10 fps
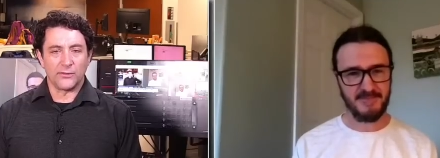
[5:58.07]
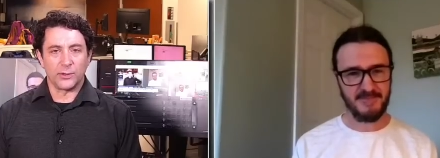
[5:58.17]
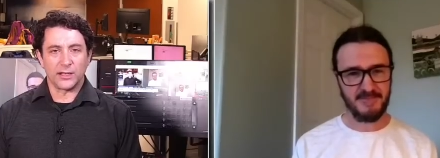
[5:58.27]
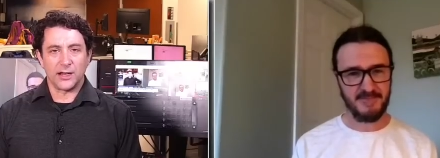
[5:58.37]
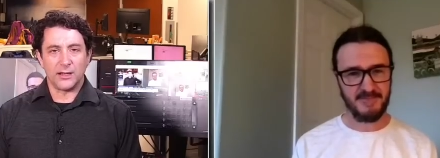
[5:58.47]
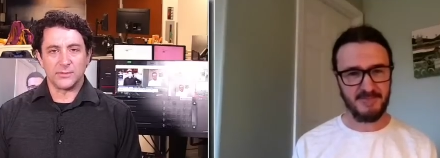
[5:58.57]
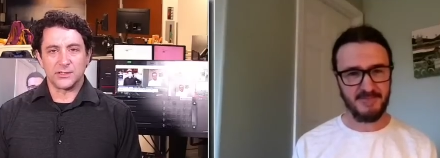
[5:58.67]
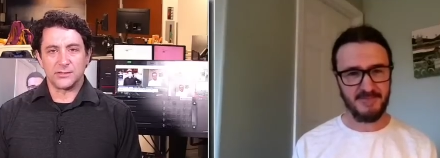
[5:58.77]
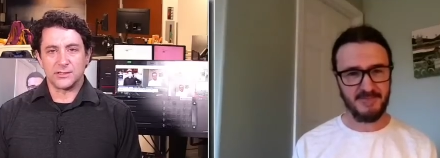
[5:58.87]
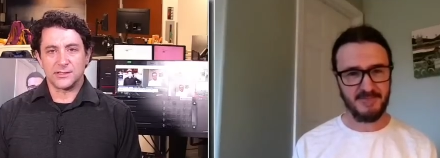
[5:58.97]
Speaker 1: of when it comes
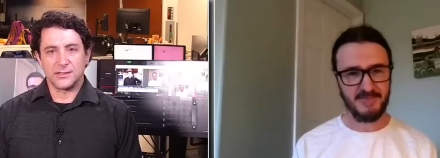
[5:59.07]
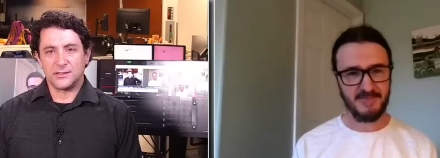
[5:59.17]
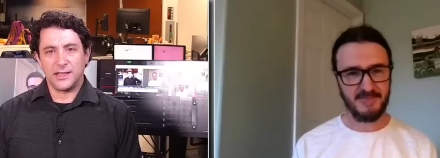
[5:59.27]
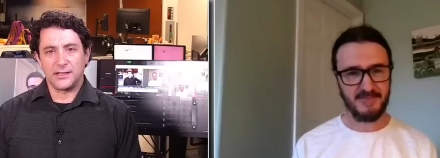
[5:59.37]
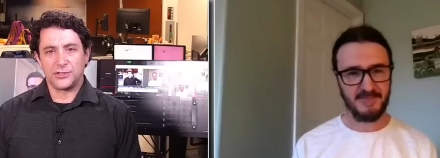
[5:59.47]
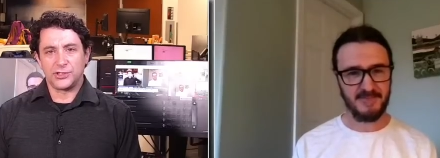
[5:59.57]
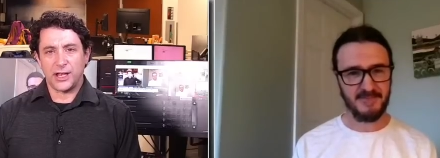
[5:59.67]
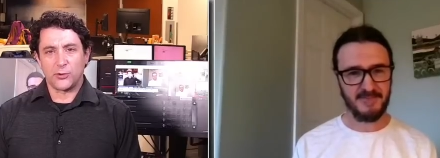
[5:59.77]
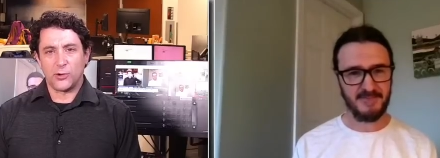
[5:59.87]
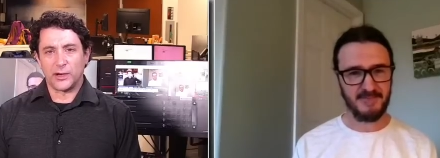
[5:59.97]
to just, in
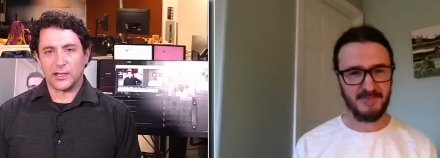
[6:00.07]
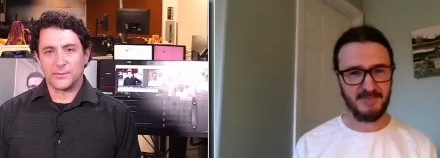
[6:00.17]
general, when it